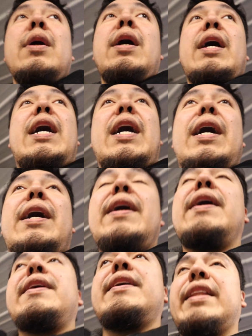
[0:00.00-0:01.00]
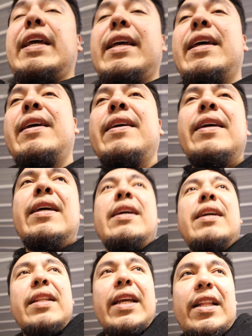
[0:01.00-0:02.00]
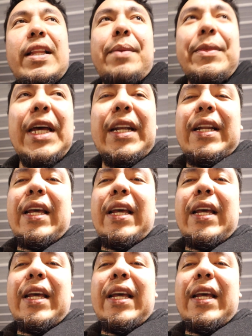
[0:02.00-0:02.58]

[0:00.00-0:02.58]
They claimed that